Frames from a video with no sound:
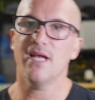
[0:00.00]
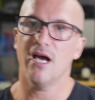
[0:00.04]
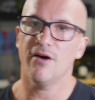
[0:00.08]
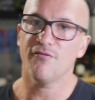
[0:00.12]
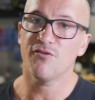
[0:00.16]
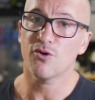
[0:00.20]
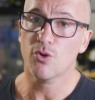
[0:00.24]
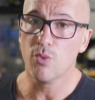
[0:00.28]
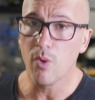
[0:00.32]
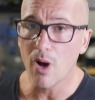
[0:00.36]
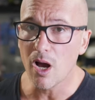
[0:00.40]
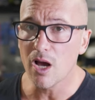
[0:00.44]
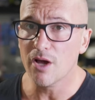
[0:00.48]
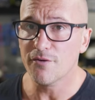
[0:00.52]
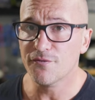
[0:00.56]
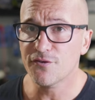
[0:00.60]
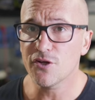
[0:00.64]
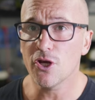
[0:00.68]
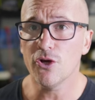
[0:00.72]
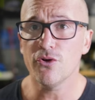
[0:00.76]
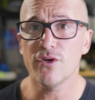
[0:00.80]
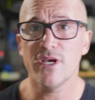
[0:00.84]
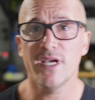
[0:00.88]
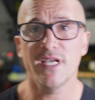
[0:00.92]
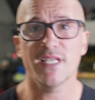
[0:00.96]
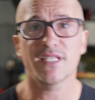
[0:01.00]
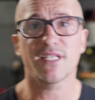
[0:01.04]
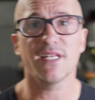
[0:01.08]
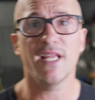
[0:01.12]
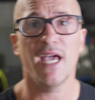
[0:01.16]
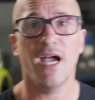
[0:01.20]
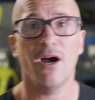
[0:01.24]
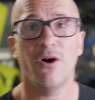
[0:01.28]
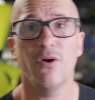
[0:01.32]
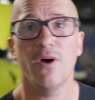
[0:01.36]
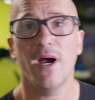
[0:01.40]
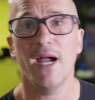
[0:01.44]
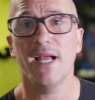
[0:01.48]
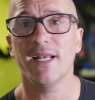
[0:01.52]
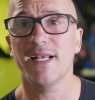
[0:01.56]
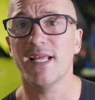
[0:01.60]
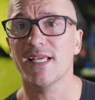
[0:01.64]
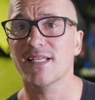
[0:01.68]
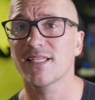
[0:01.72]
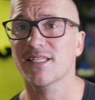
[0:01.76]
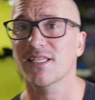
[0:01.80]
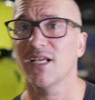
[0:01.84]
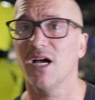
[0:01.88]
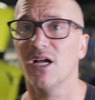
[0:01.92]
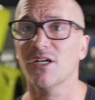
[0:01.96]
out for quite a few years now, and
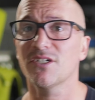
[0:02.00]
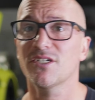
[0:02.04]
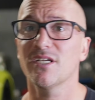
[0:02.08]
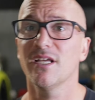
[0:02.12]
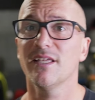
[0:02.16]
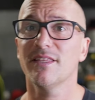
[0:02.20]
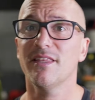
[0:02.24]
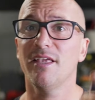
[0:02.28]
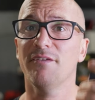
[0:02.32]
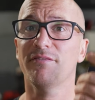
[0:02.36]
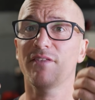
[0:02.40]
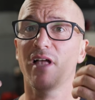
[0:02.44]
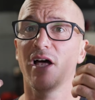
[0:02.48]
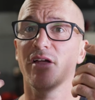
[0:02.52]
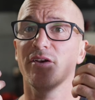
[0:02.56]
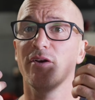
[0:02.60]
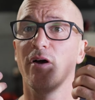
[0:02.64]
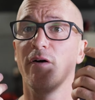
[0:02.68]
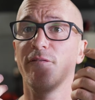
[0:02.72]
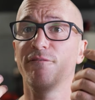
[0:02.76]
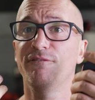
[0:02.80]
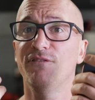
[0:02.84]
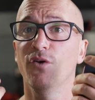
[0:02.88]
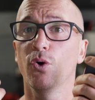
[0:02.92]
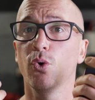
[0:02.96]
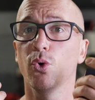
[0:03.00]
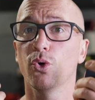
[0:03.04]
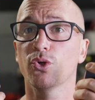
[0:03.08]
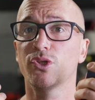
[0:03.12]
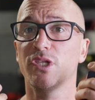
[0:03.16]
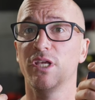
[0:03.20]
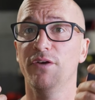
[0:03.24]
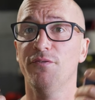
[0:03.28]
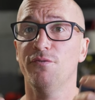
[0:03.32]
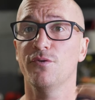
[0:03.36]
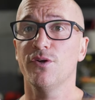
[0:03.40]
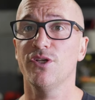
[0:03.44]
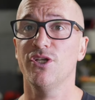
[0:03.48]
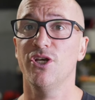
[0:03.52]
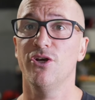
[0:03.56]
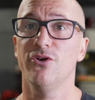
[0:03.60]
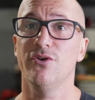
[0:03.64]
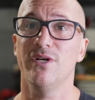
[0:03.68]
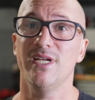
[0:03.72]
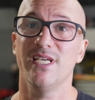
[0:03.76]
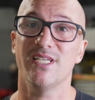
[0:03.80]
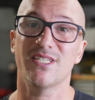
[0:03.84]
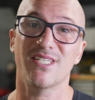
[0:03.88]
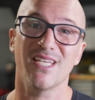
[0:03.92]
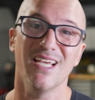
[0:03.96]
as such, they've done 4 different
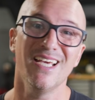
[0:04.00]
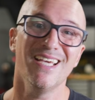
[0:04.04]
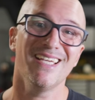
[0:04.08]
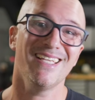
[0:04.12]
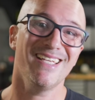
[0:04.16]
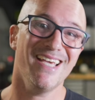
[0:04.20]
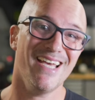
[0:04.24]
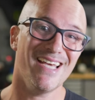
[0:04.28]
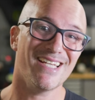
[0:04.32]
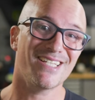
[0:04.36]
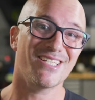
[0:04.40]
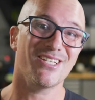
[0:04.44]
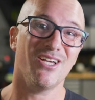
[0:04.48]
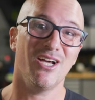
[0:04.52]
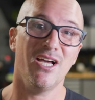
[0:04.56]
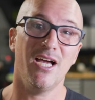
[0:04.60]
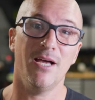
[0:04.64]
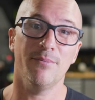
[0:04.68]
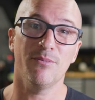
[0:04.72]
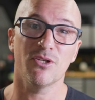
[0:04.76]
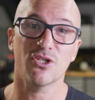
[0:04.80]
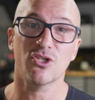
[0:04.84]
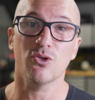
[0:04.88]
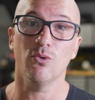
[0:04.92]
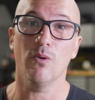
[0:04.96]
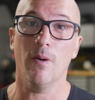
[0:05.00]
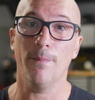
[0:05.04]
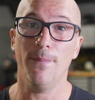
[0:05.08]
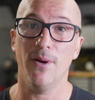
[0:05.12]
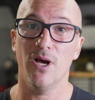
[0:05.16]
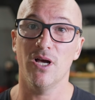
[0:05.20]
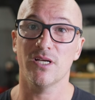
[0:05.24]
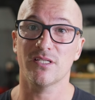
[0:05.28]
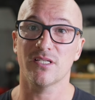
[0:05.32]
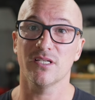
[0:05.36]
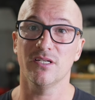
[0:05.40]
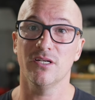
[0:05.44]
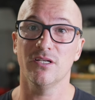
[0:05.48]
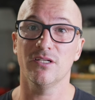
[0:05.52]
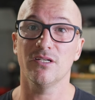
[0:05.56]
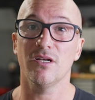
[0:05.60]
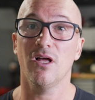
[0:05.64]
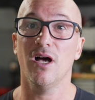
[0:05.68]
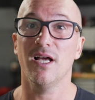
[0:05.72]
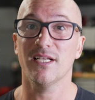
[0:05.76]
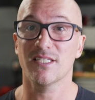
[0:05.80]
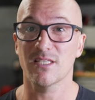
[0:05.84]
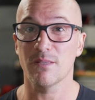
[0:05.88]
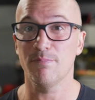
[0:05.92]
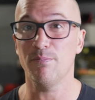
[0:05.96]
units. Yes, I am the sort of person that
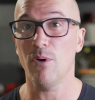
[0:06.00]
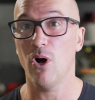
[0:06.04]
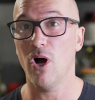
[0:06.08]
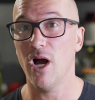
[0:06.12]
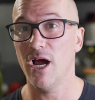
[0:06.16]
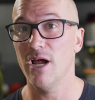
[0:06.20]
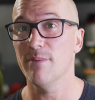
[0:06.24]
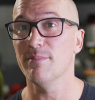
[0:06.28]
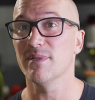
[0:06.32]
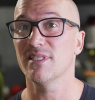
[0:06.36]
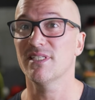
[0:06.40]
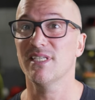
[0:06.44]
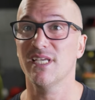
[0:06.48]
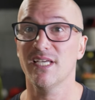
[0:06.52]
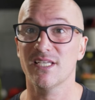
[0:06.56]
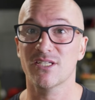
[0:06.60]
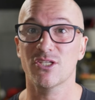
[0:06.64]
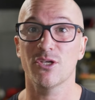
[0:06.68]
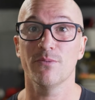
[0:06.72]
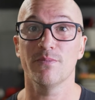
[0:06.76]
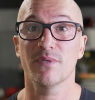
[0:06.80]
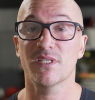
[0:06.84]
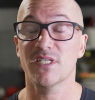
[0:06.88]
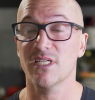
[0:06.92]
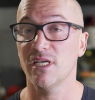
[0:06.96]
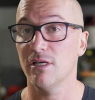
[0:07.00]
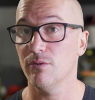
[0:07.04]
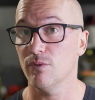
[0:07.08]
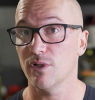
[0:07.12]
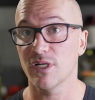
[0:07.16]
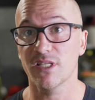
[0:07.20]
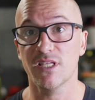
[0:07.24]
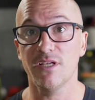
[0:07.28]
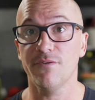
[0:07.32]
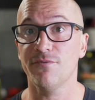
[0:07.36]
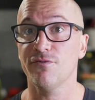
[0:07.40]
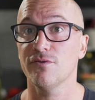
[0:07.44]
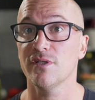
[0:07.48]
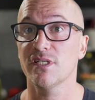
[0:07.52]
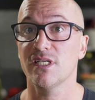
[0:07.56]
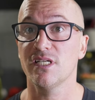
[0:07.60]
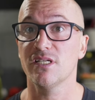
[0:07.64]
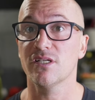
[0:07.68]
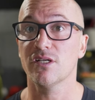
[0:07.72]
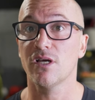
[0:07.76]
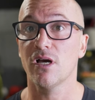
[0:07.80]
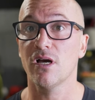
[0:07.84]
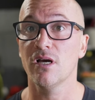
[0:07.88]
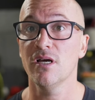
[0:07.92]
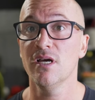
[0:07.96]
likes to buy them and test them and see what the differences
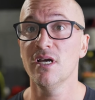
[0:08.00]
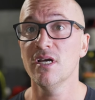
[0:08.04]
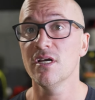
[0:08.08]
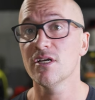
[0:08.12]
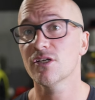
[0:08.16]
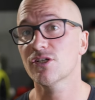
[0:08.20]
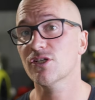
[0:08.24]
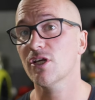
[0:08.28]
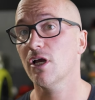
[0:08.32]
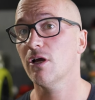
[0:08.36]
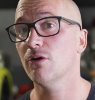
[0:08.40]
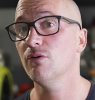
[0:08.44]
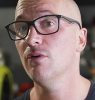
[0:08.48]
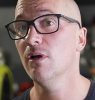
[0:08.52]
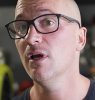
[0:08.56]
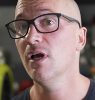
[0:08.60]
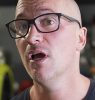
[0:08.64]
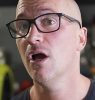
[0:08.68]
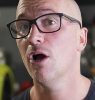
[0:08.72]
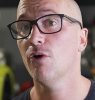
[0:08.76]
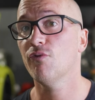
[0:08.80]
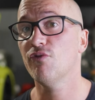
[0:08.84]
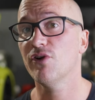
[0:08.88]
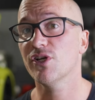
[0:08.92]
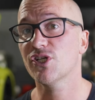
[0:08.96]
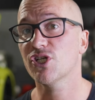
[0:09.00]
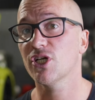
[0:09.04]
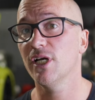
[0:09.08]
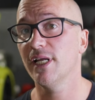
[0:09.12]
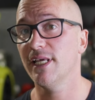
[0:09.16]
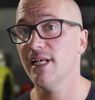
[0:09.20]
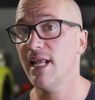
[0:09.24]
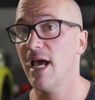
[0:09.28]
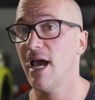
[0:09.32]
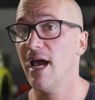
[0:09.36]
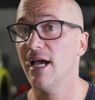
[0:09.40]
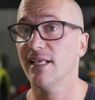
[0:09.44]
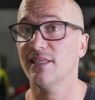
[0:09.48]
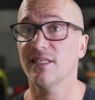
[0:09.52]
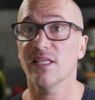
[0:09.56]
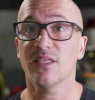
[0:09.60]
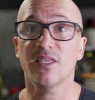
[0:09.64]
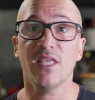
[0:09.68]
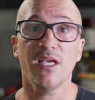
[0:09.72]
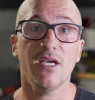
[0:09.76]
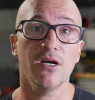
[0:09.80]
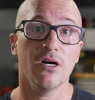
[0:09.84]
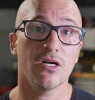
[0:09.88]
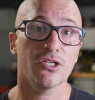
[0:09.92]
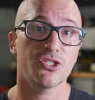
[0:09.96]
are. So originally they had the
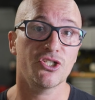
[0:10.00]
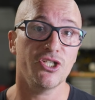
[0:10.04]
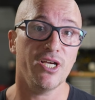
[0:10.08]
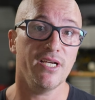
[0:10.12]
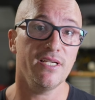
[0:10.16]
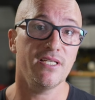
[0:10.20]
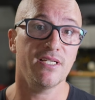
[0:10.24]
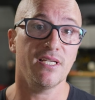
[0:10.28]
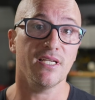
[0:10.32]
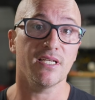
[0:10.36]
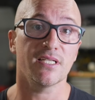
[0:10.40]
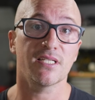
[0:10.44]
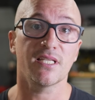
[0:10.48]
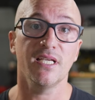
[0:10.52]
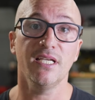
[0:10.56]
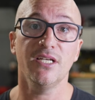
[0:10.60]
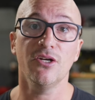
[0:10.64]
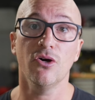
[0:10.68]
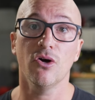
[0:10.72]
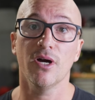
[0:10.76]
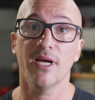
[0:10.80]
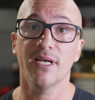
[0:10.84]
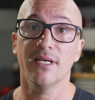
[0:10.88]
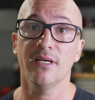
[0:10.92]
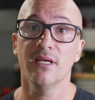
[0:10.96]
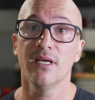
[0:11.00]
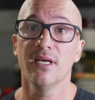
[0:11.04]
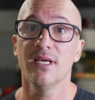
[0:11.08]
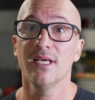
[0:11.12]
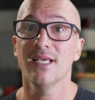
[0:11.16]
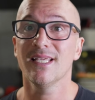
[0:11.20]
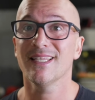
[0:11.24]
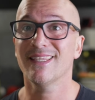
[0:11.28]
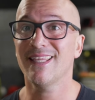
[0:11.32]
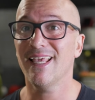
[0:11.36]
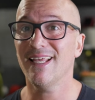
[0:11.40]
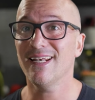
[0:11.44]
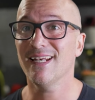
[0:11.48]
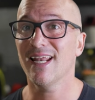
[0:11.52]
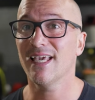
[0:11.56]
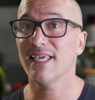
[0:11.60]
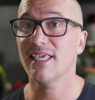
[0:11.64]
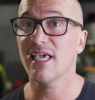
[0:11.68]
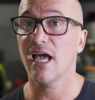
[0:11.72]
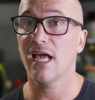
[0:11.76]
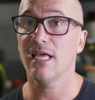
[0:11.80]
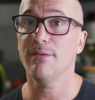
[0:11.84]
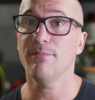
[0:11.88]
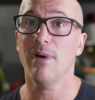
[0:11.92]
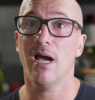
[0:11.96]
Drg 69, then they
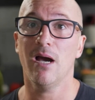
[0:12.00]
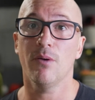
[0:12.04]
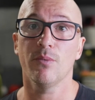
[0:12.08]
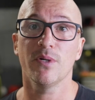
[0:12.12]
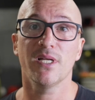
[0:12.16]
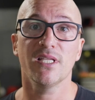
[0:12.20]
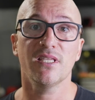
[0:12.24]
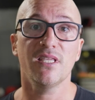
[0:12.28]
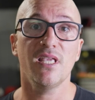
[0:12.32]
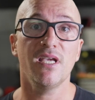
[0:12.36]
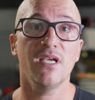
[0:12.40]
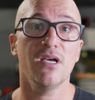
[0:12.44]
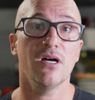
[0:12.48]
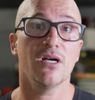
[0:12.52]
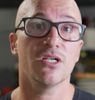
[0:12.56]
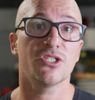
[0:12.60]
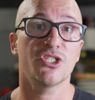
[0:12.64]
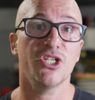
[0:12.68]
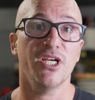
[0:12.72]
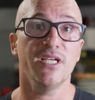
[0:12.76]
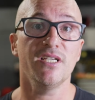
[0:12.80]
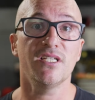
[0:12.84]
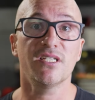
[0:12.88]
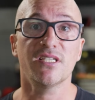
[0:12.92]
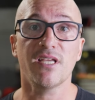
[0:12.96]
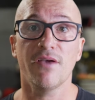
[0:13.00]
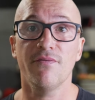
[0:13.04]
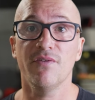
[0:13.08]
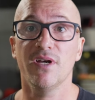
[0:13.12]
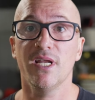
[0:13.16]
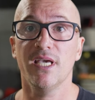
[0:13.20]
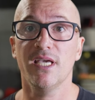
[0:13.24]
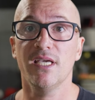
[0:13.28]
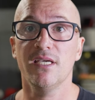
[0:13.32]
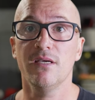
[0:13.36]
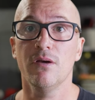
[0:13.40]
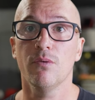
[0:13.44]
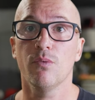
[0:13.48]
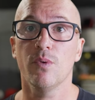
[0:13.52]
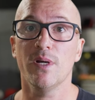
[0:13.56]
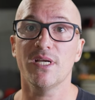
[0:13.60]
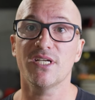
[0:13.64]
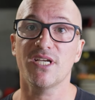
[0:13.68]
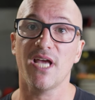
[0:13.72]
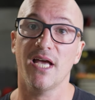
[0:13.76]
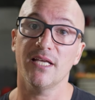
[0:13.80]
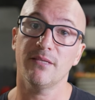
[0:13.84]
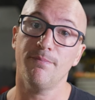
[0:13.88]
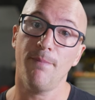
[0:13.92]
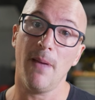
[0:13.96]
came out with the Drg 70, which
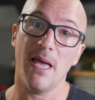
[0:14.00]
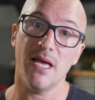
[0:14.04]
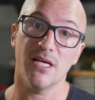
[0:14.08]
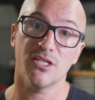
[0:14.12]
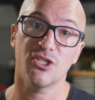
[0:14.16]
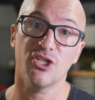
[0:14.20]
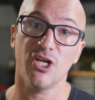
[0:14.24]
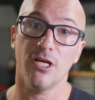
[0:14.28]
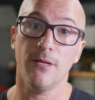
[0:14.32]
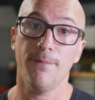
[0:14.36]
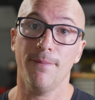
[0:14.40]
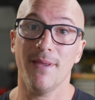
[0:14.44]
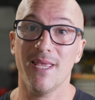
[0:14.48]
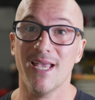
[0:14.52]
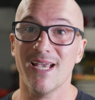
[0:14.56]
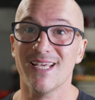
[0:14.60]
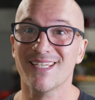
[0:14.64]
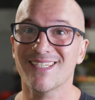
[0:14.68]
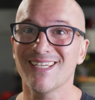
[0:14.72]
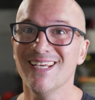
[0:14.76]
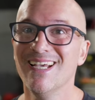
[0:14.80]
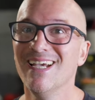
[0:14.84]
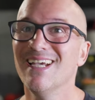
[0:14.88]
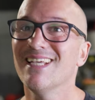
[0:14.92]
had better GPS.